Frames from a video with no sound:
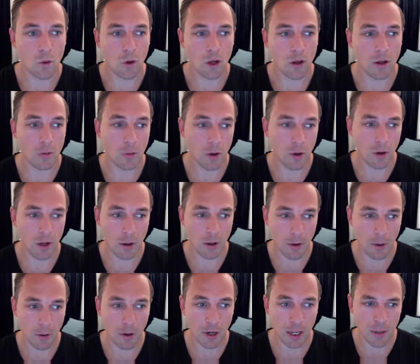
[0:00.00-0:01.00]
and
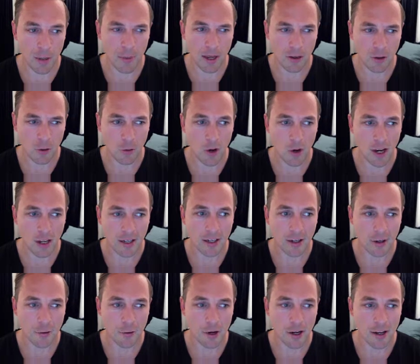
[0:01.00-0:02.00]
I'm going to get back to why I
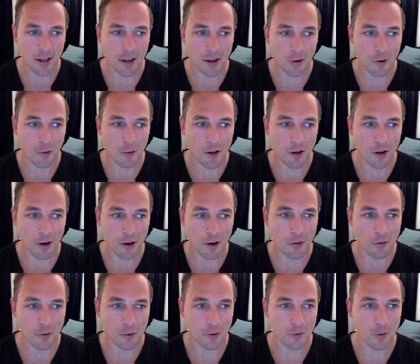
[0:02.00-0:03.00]
didn't create over here
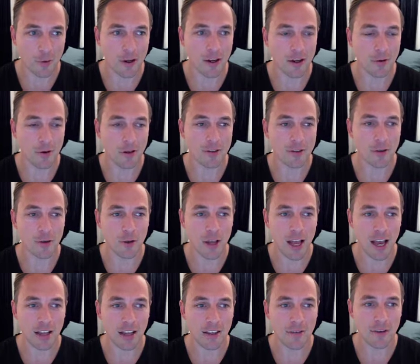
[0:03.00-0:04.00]
afterwards. But anyway, so
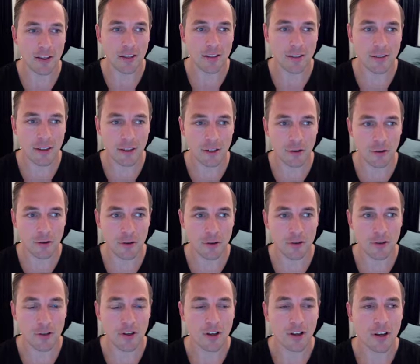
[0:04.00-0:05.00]
activate
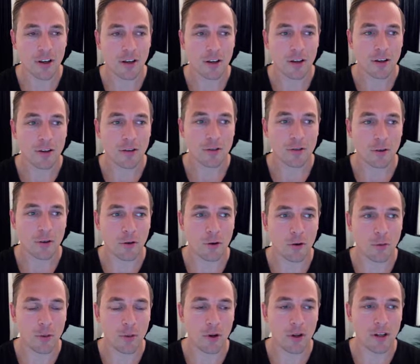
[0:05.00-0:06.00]
signatures. So the
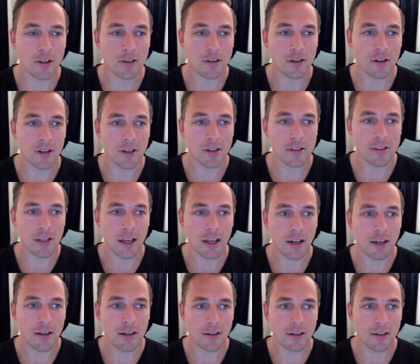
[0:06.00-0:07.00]
whole point is
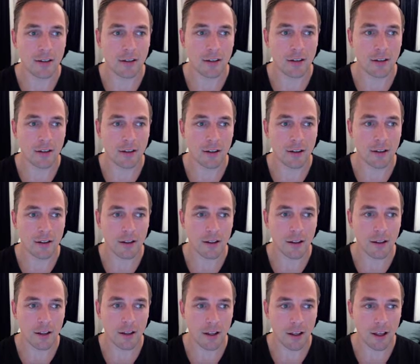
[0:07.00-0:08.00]
that
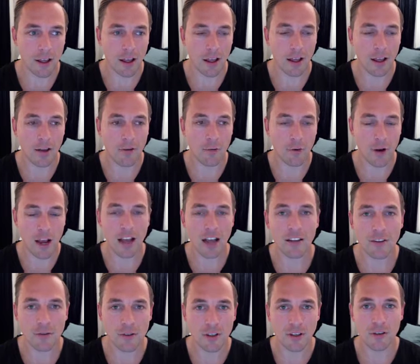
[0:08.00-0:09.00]
for
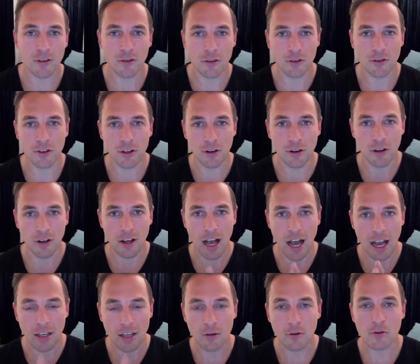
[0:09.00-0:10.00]
active signatures here,
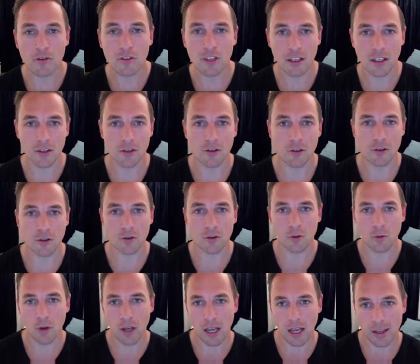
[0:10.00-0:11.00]
I use
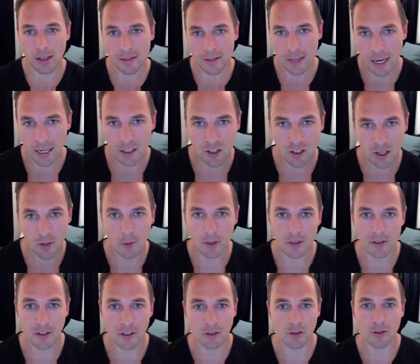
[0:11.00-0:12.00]
signatures as HTML
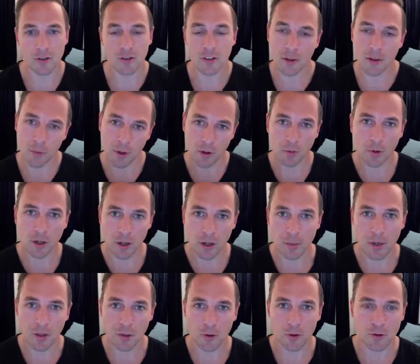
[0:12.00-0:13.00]
signatures, and I've been written
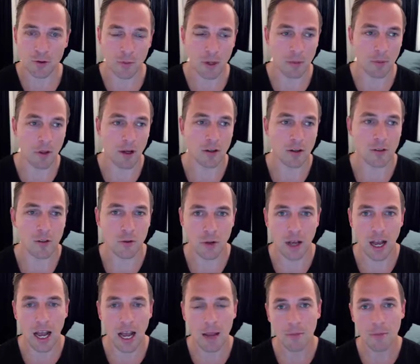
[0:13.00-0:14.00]
about those in my blog too.
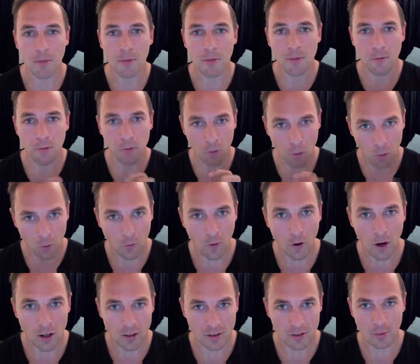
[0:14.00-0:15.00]
So
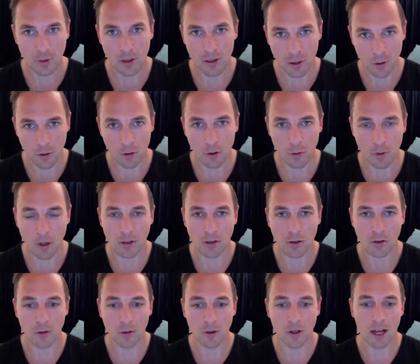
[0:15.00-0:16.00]
far it's been the only way to
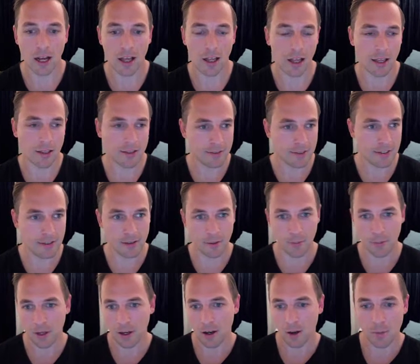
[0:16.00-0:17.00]
do it. I see
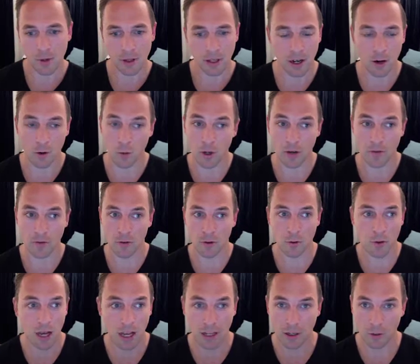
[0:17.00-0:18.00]
something coming now in Wave
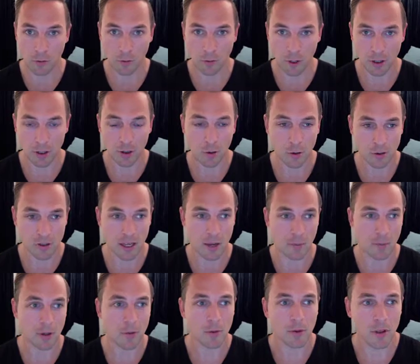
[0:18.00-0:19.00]
2. I don't really know what's
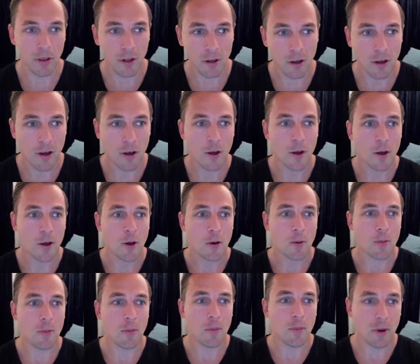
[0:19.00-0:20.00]
happening with it,
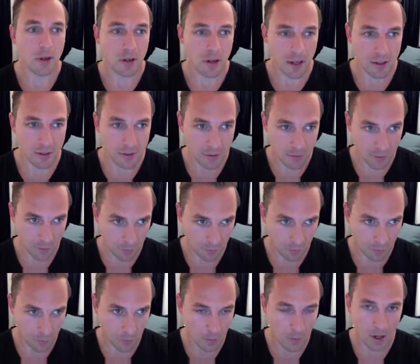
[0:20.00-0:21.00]
but as
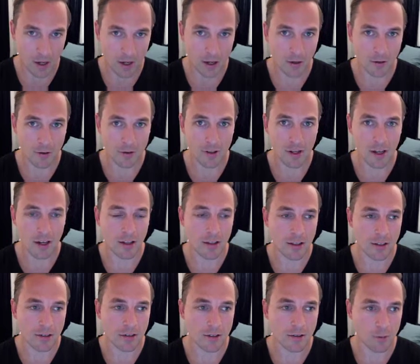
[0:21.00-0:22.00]
from my understanding,
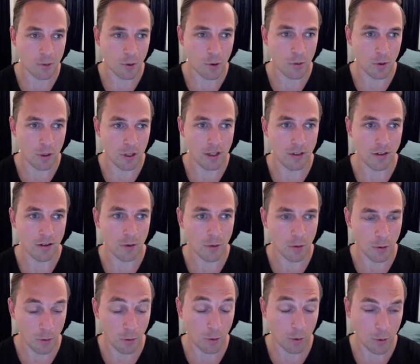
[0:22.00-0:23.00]
this is what we need,
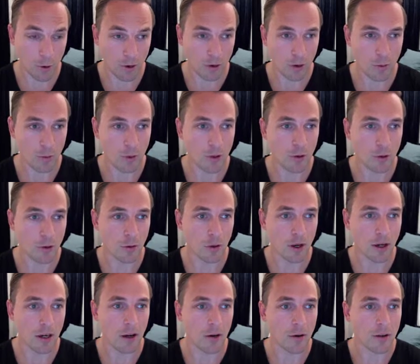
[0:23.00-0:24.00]
or we should be doing
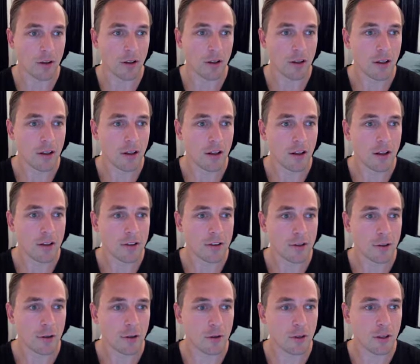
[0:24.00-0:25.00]
right now.
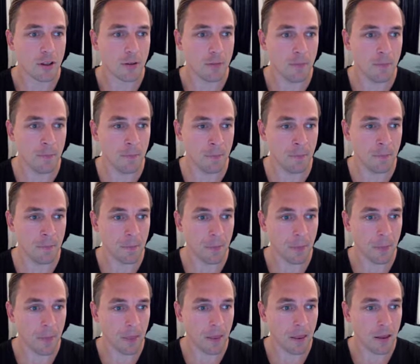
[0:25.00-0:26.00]
So
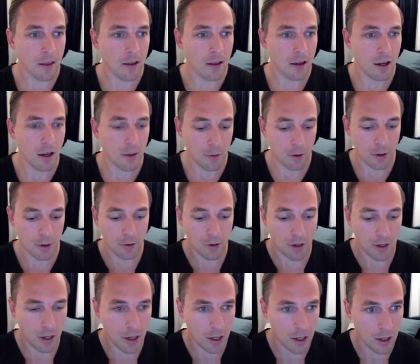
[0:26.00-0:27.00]
I'm going to
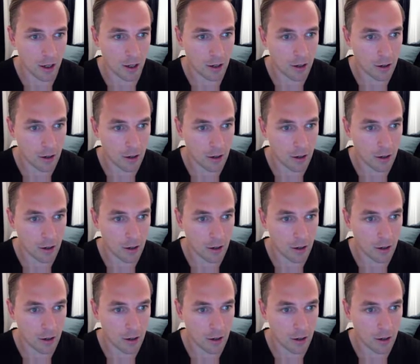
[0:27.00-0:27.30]
create a